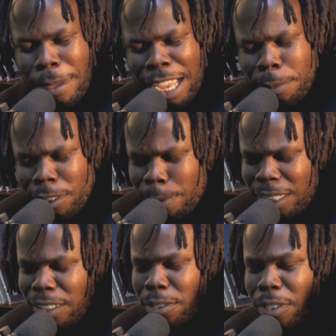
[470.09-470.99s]
back
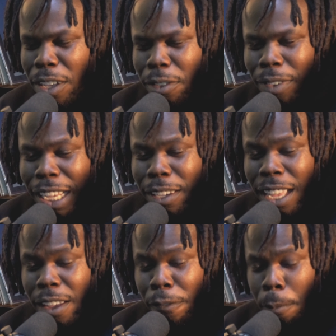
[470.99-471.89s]
perspective of like
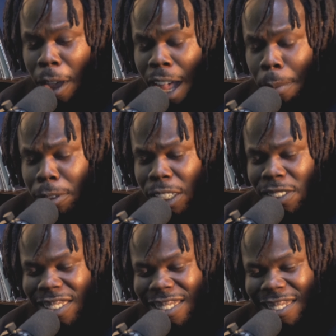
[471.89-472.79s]
football
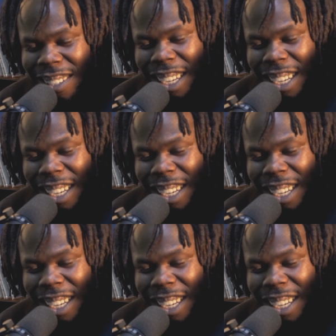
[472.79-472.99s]
operations.